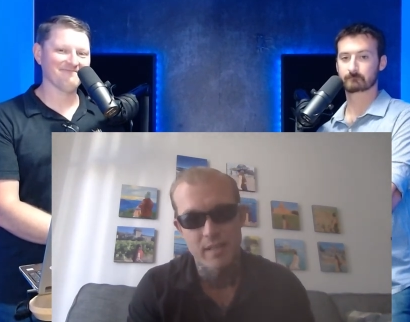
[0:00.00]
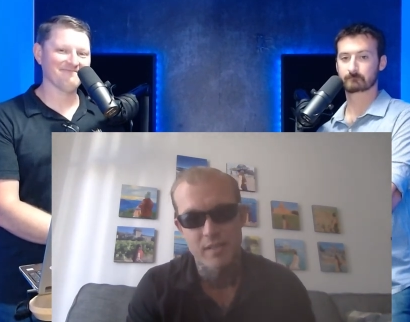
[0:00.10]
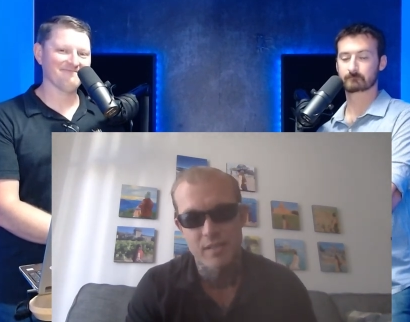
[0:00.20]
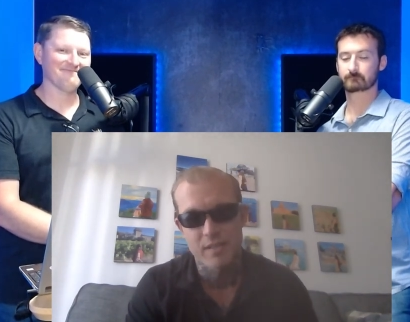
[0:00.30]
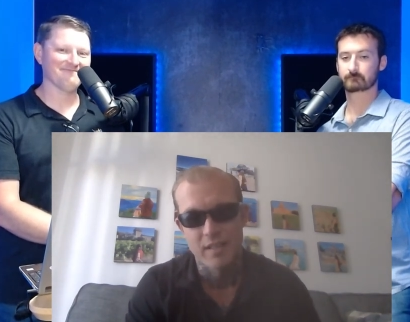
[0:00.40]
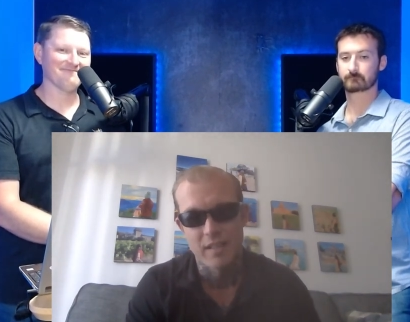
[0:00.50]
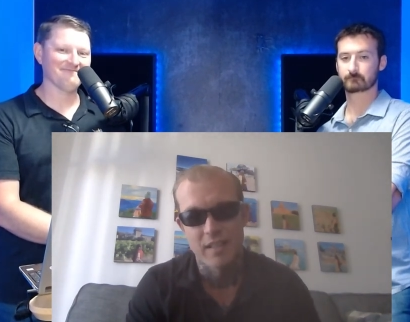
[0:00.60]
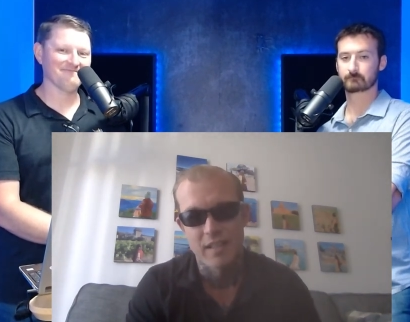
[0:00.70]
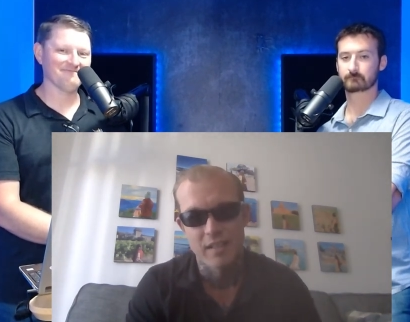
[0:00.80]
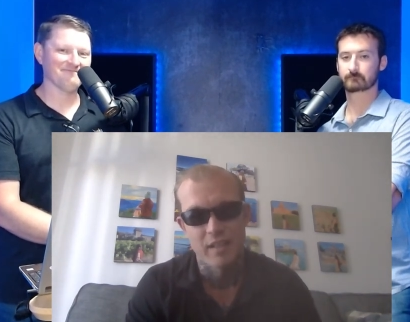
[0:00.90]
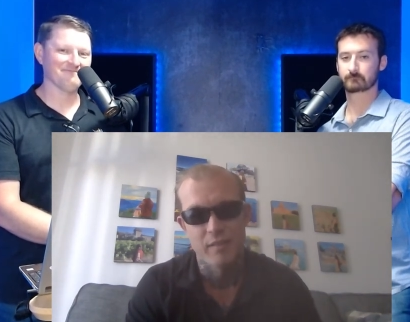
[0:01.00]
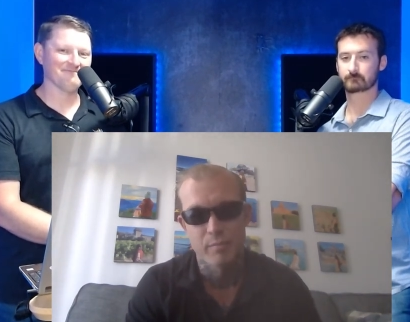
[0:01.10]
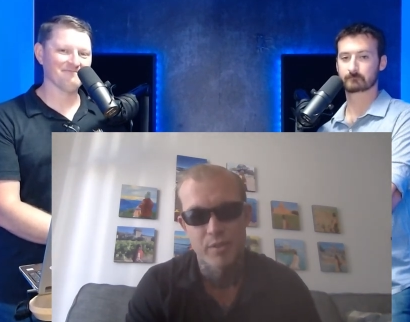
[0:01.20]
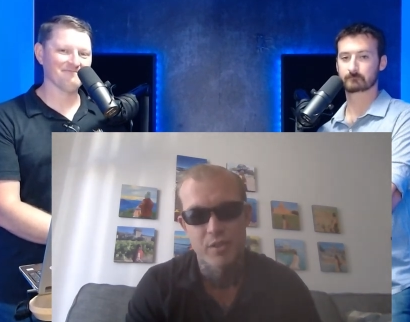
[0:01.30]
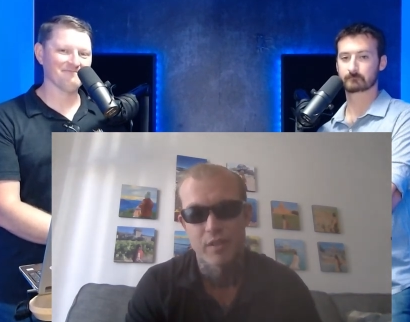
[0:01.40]
Speaker 1: for the space. Uh,
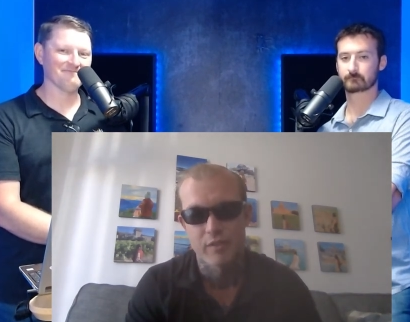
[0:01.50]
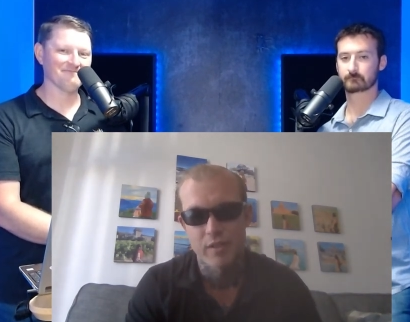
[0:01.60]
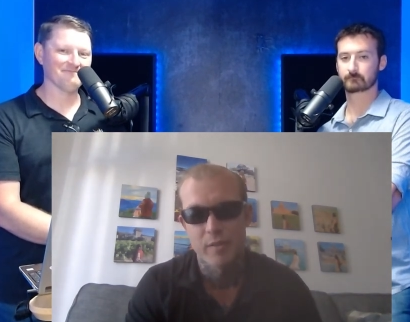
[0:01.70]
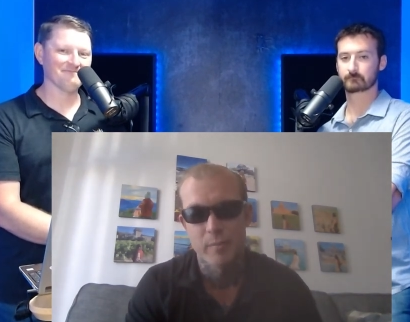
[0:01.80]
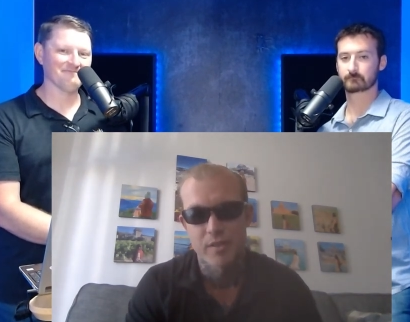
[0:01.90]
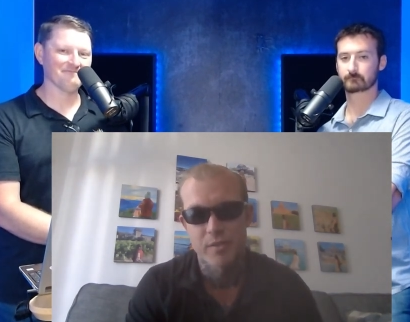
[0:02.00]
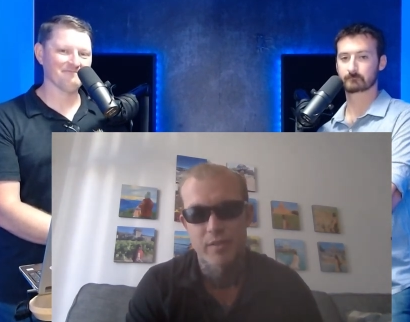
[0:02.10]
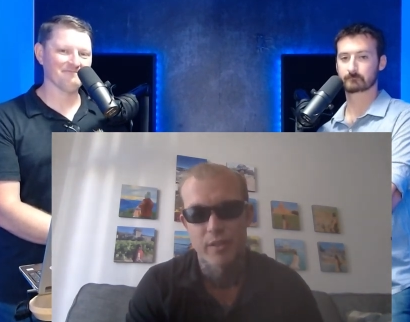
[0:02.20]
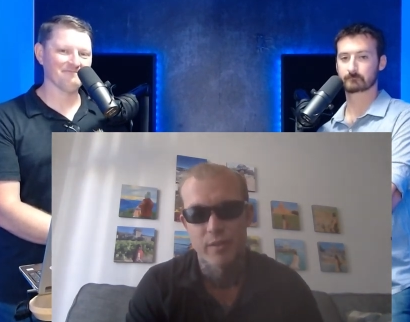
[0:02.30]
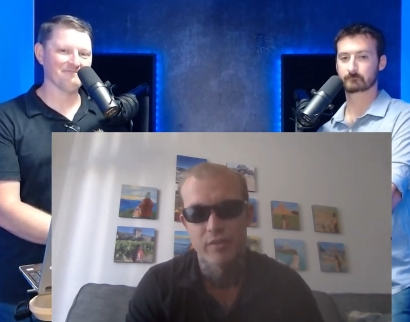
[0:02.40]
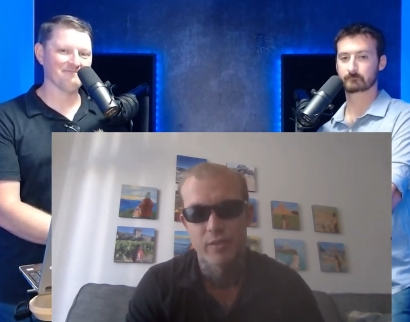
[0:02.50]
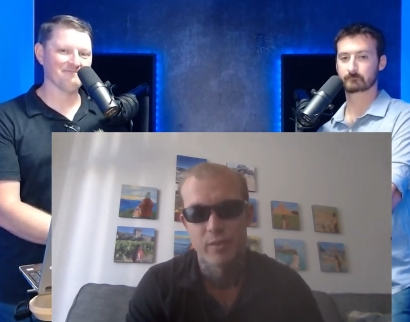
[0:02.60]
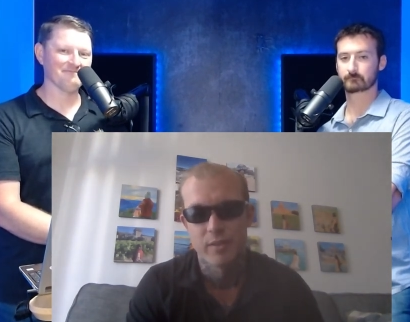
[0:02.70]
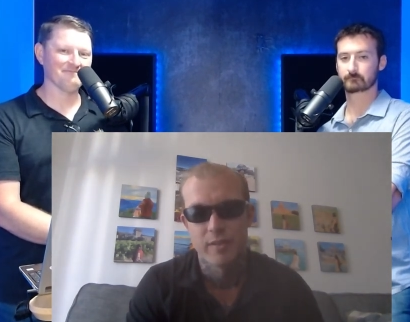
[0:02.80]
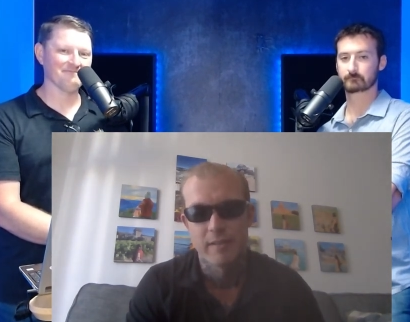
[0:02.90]
I, I appreciate it very much.
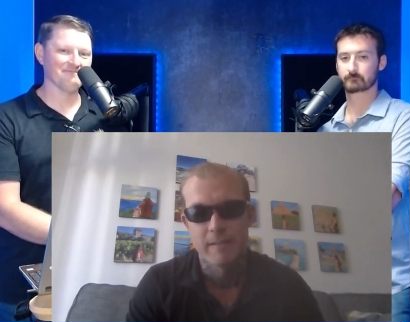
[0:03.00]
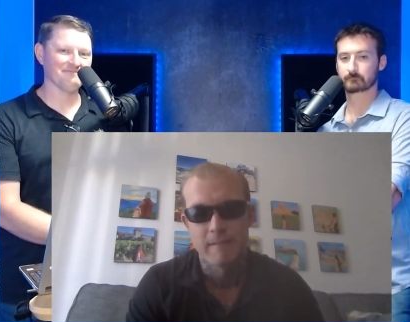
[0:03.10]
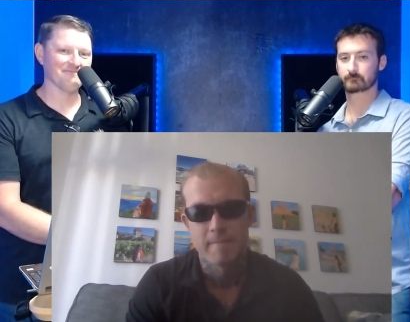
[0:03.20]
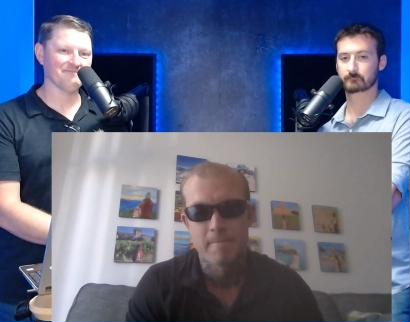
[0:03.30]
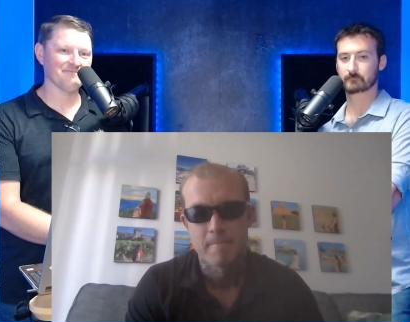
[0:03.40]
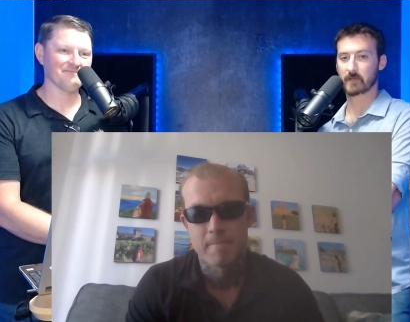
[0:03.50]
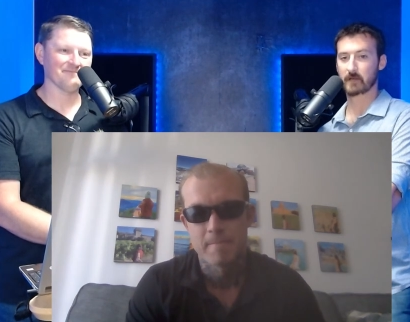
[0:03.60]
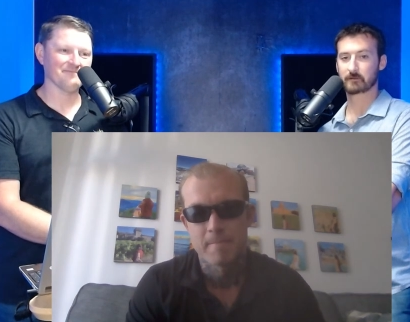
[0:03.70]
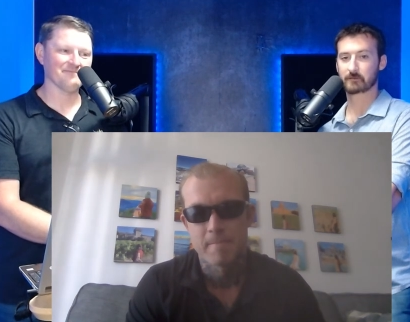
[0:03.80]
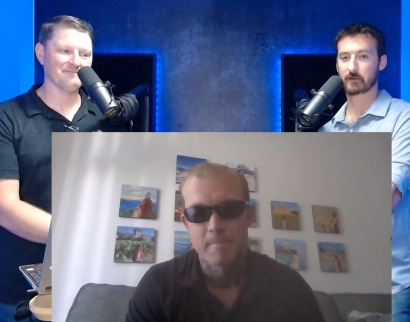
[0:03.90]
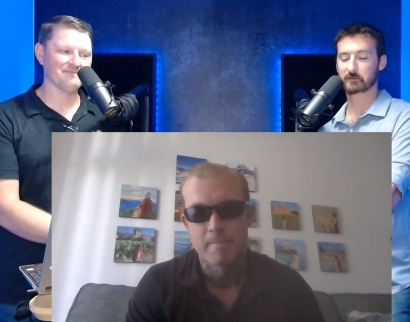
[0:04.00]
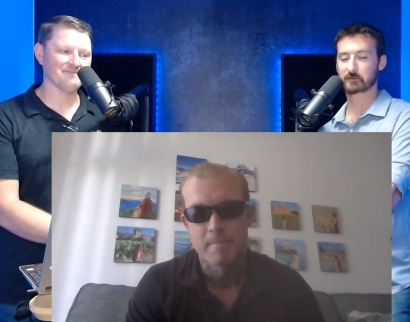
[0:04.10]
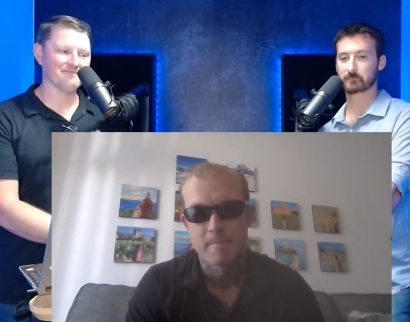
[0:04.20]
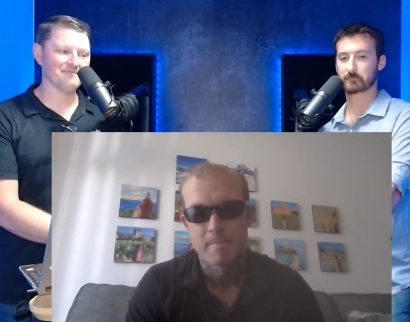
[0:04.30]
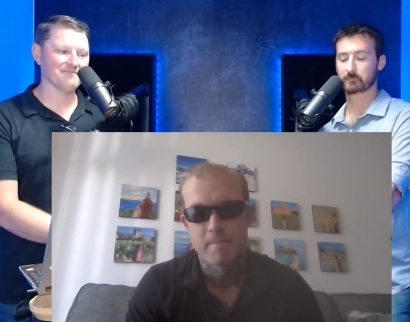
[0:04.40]
Very grateful
Speaker 2: yeah, it's
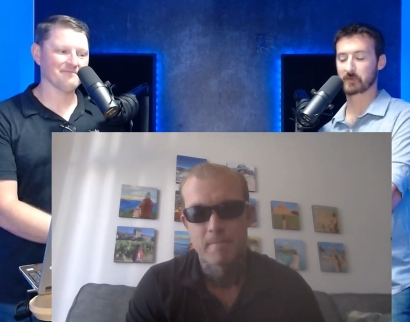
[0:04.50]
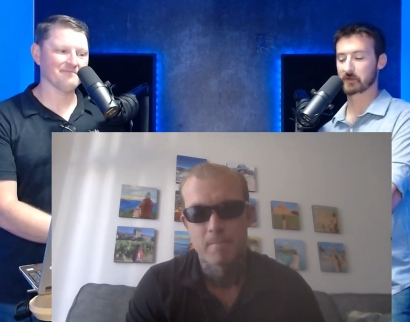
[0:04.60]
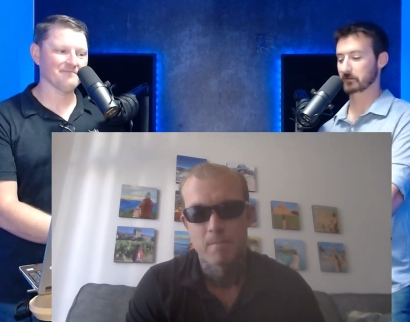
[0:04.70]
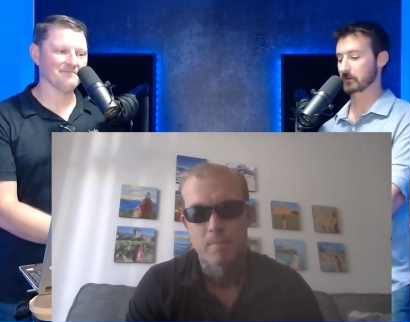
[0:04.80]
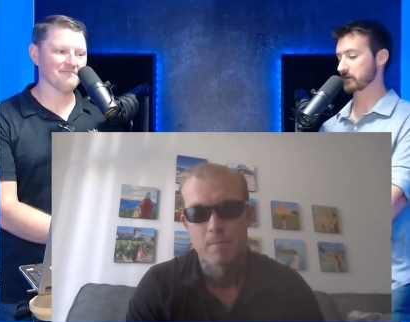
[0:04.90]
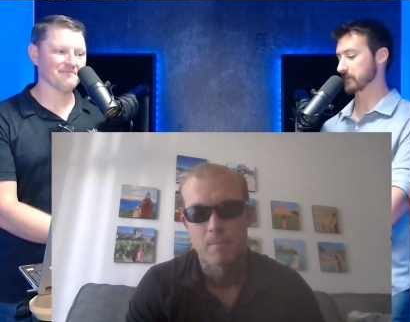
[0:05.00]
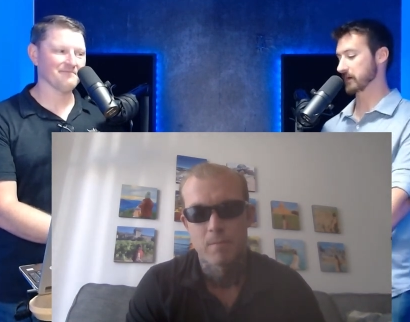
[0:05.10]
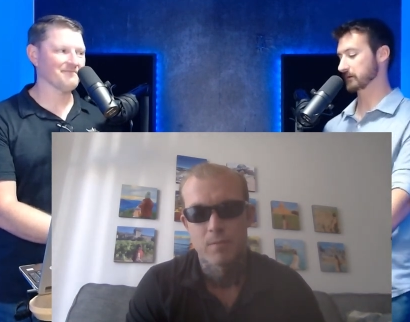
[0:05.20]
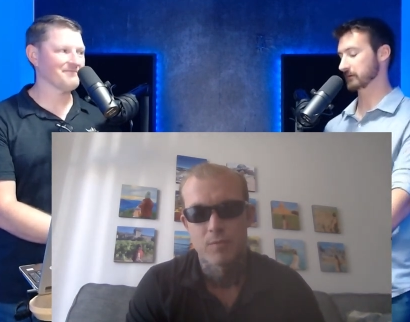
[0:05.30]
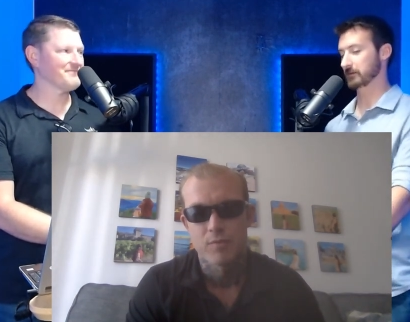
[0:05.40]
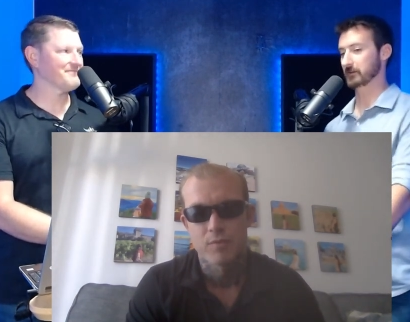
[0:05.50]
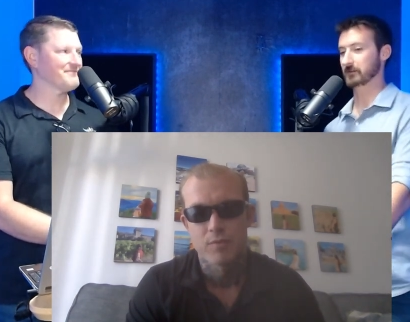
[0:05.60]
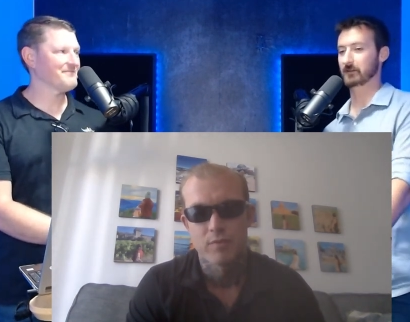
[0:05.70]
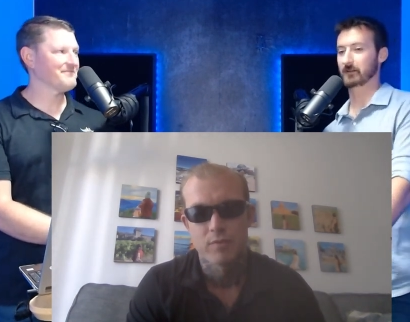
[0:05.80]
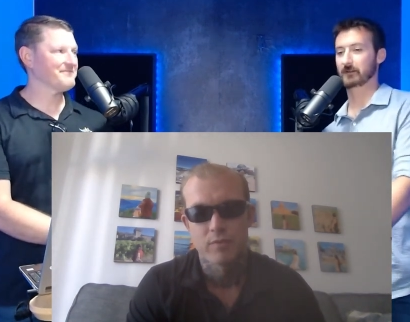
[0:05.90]
awesome. Best luck, man, and
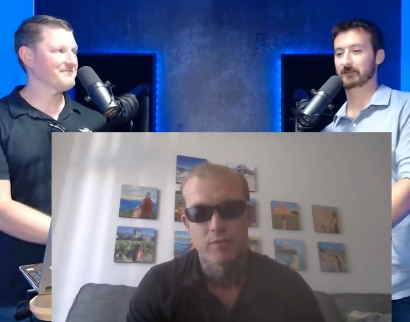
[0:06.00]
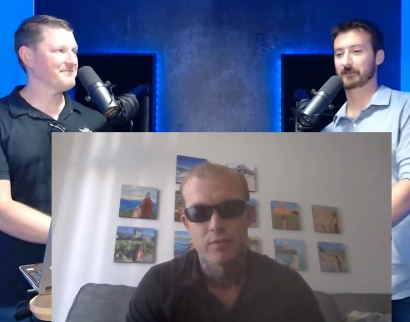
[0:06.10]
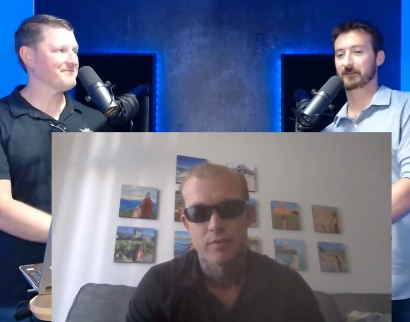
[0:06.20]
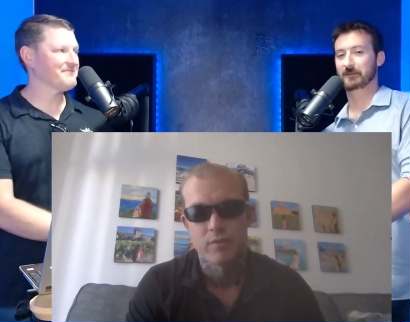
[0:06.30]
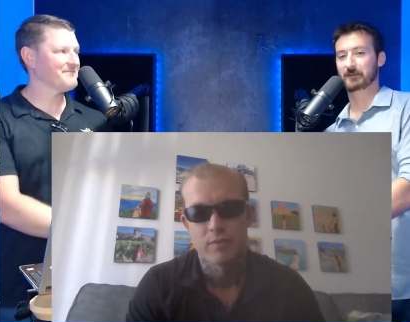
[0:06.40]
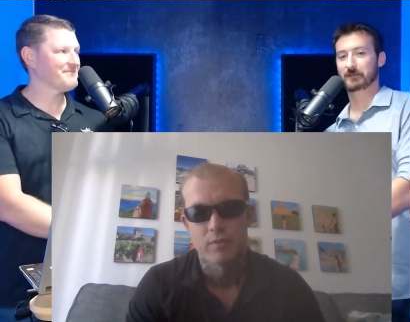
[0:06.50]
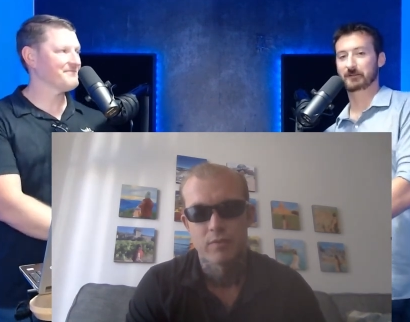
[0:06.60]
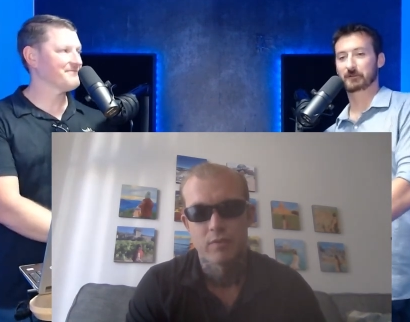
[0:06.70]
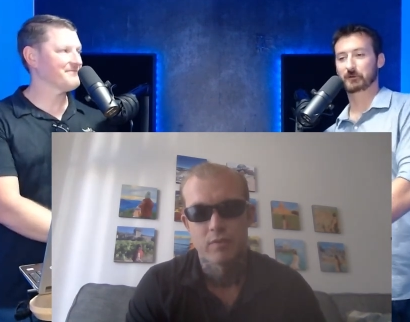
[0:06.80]
uh, look